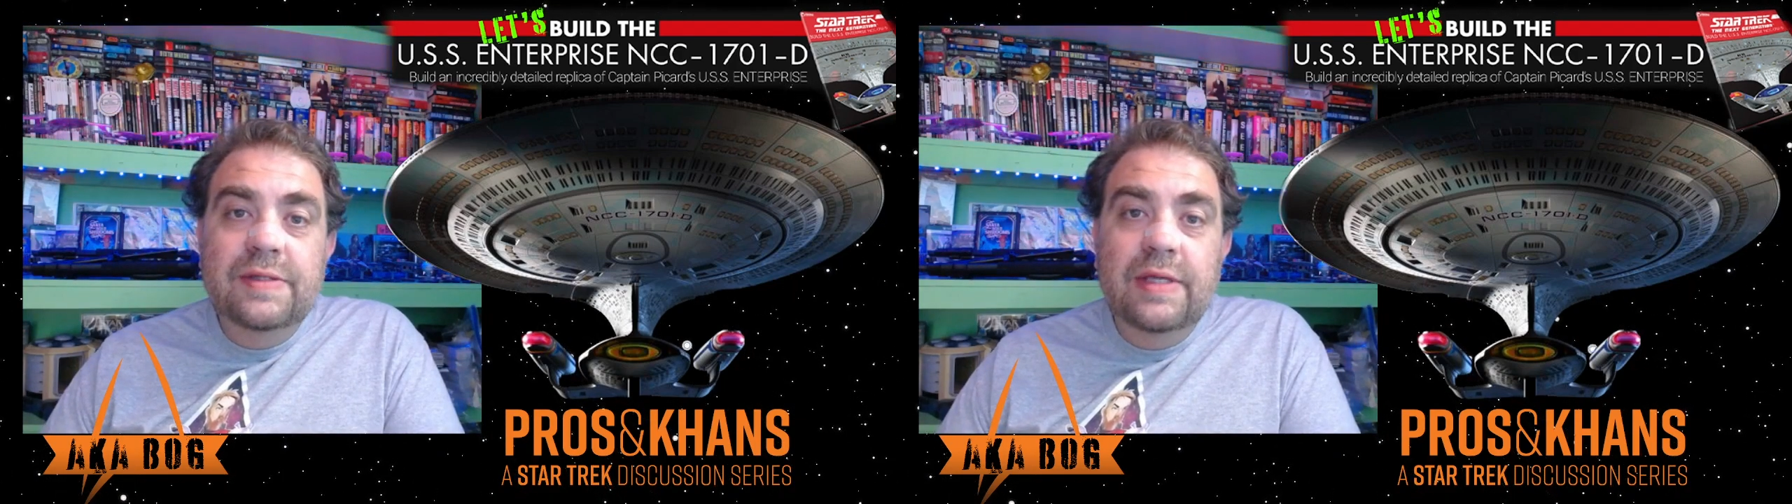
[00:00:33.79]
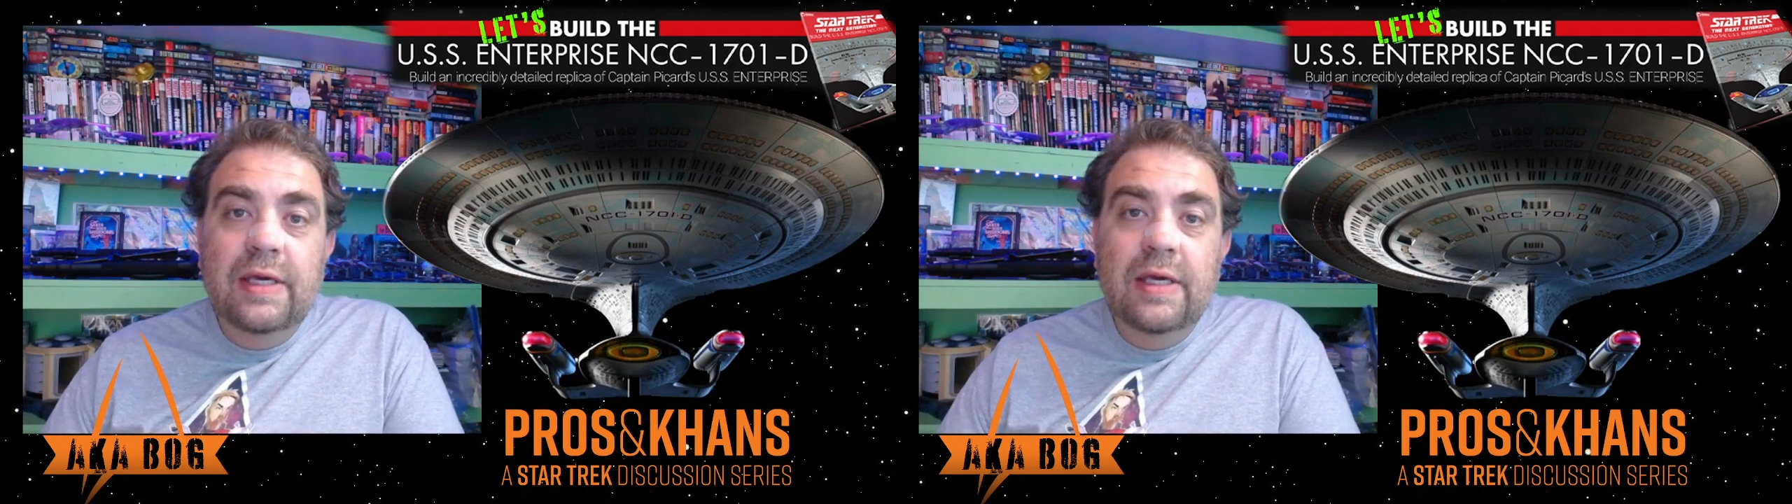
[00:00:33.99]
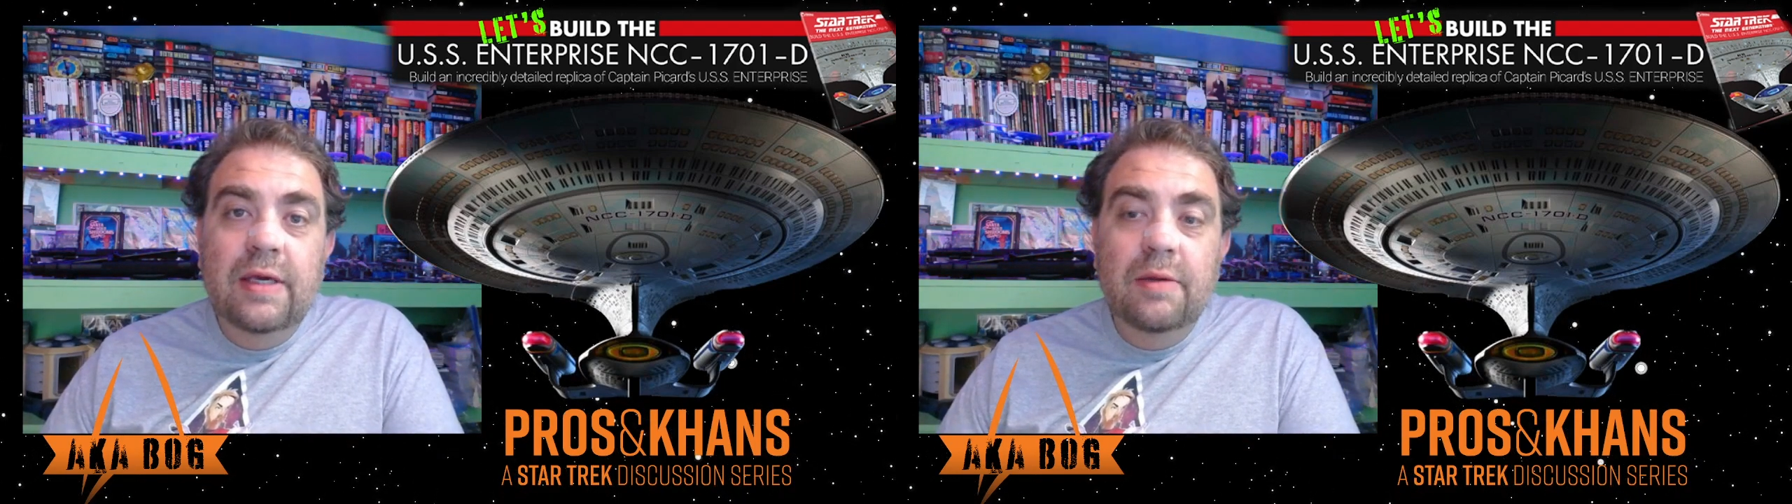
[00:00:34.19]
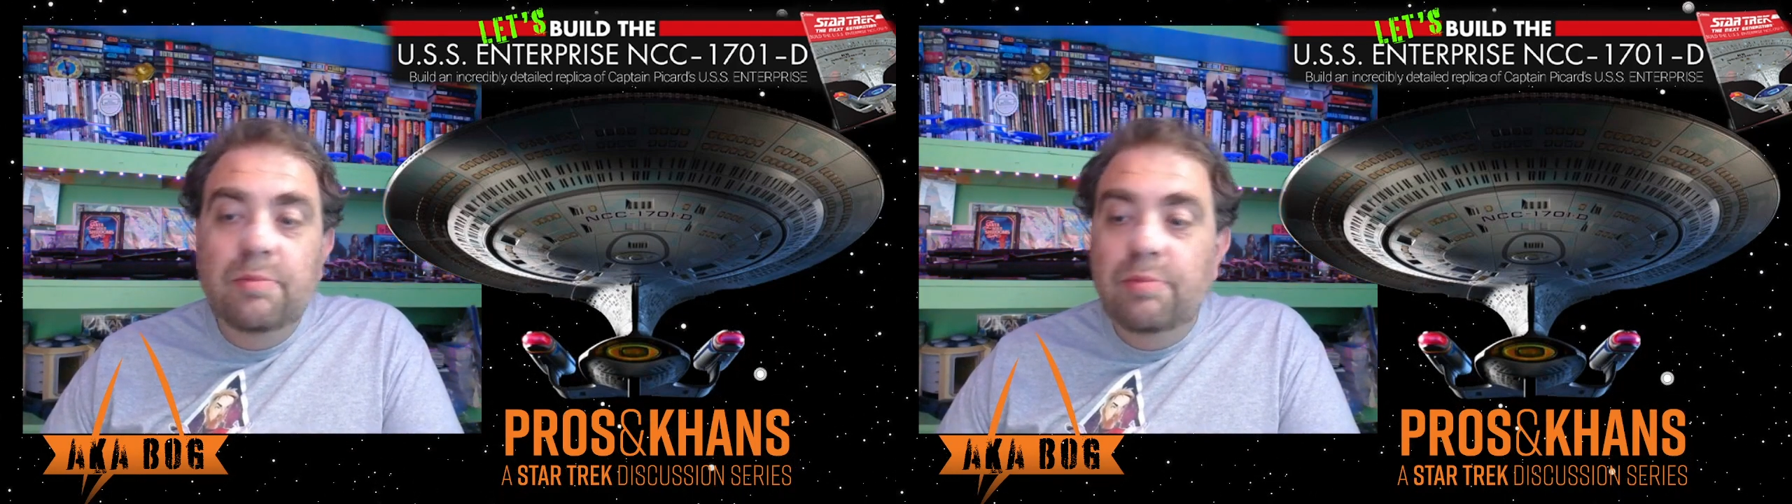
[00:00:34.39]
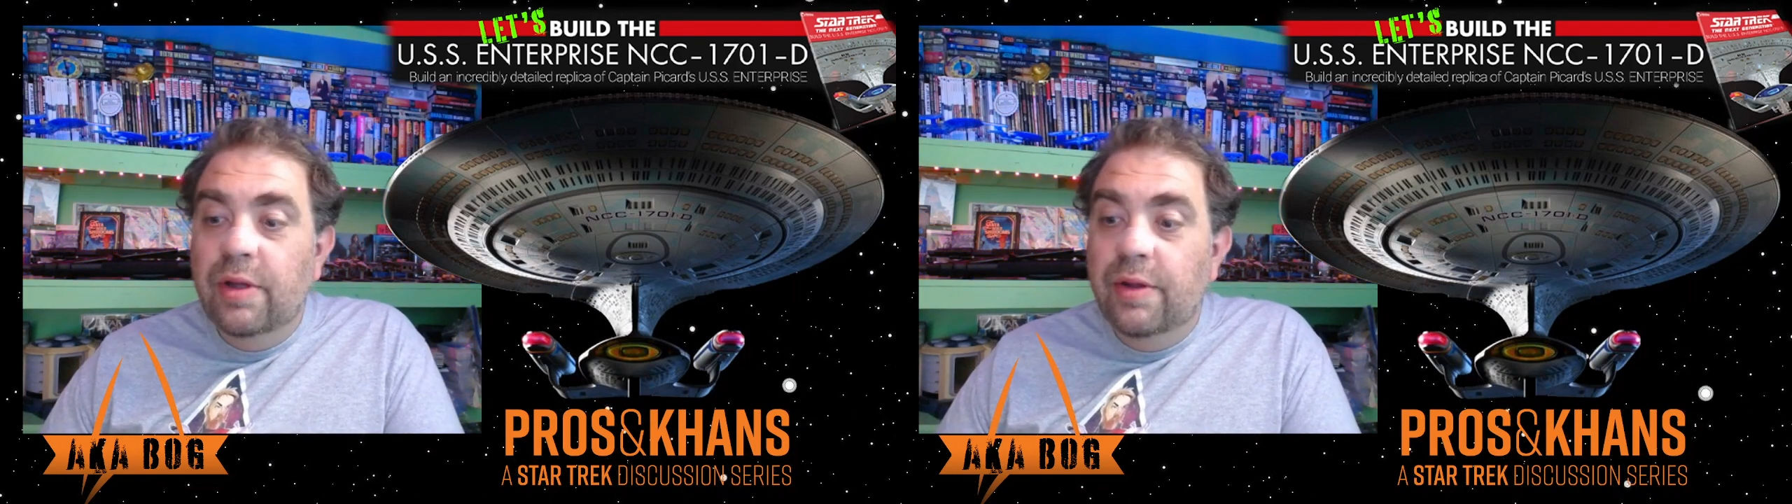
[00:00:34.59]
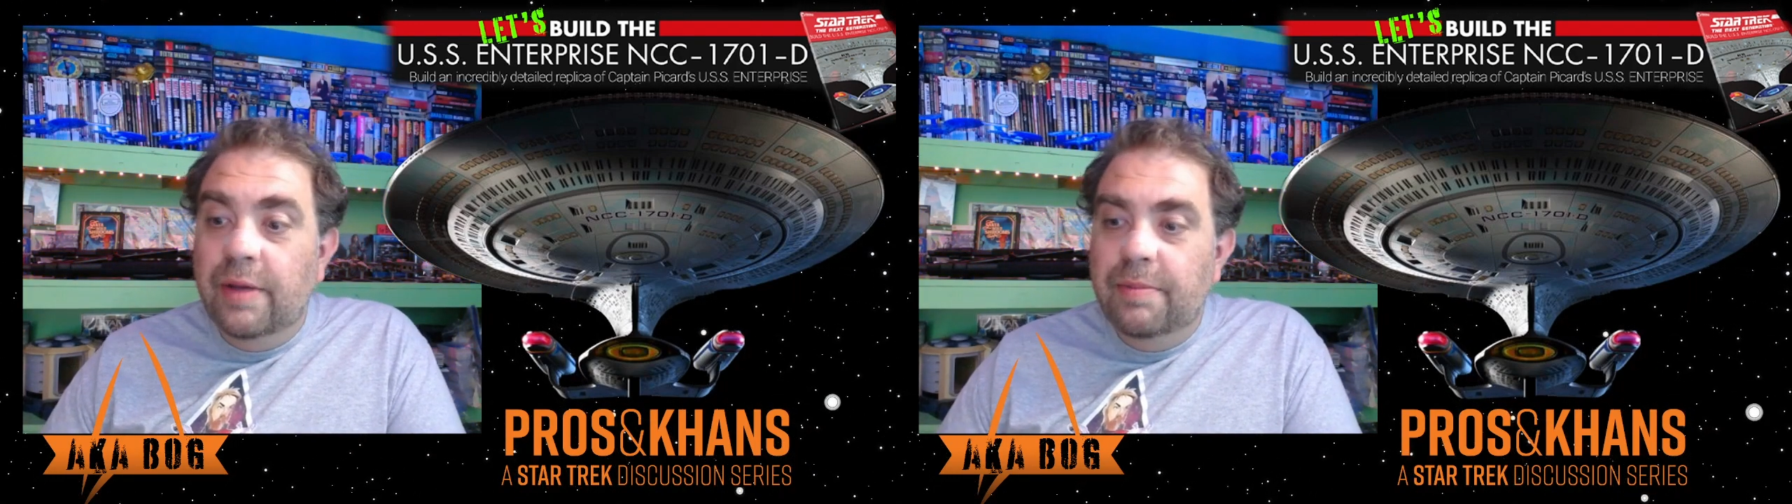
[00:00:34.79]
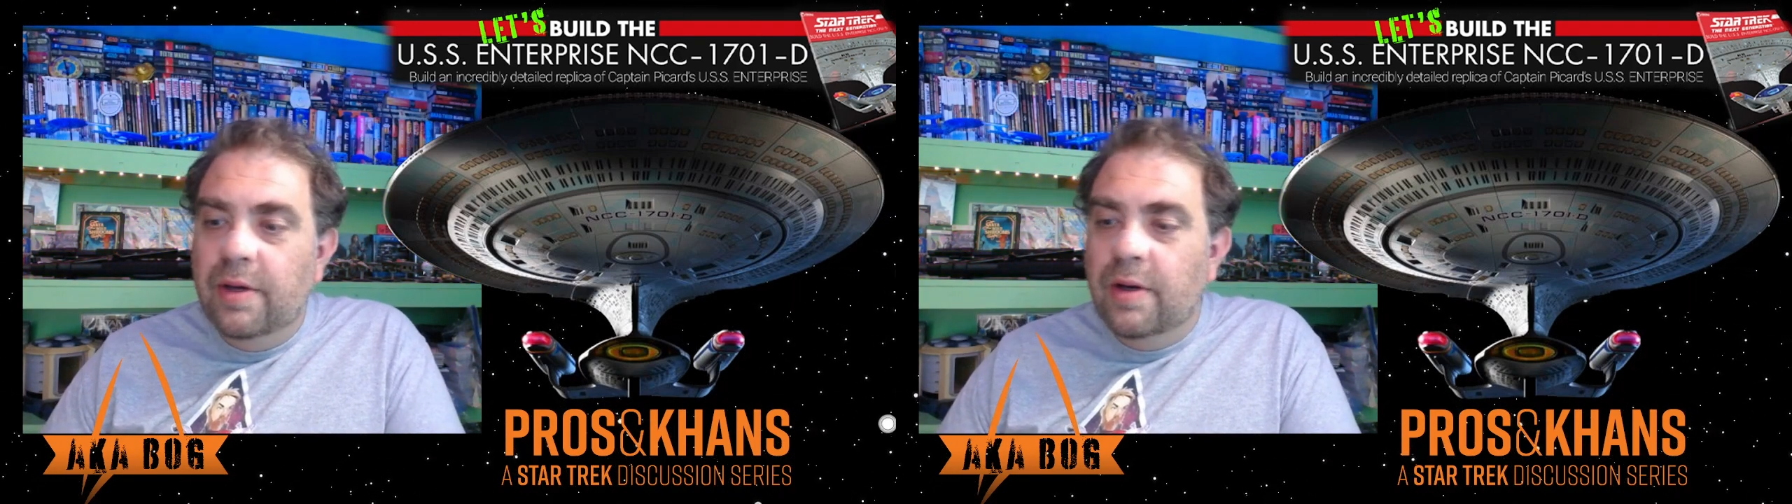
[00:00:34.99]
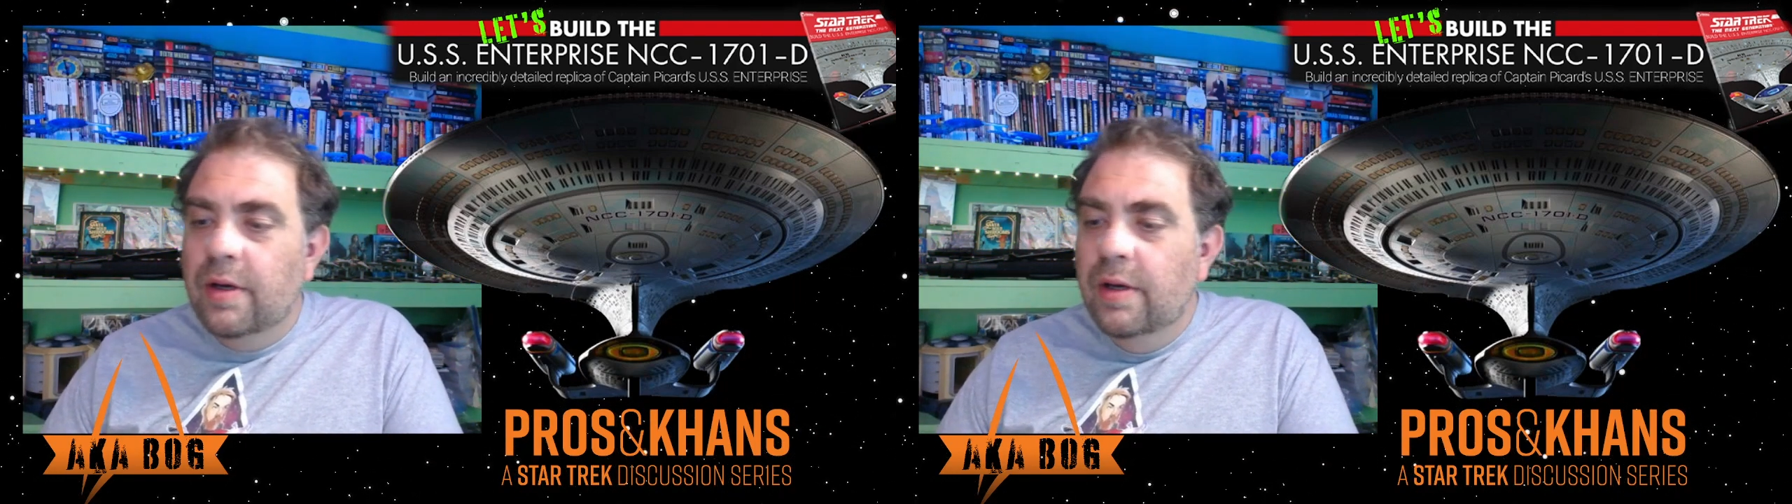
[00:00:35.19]
D build-up
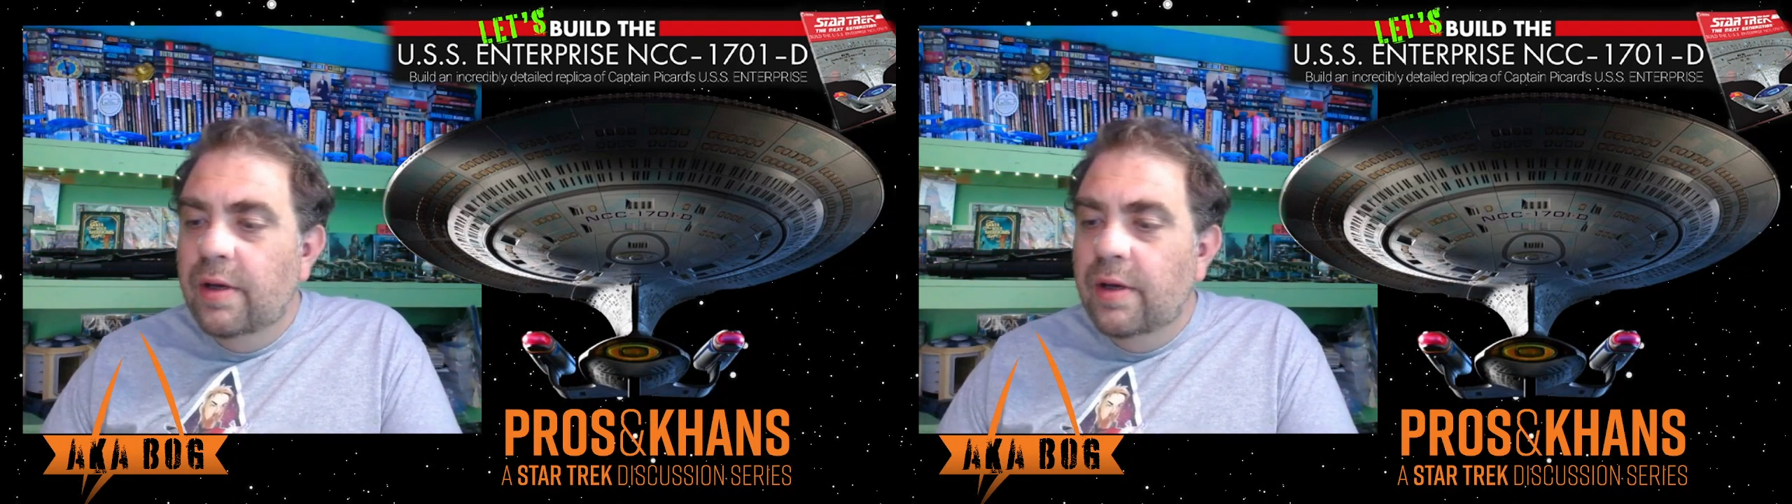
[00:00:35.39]
here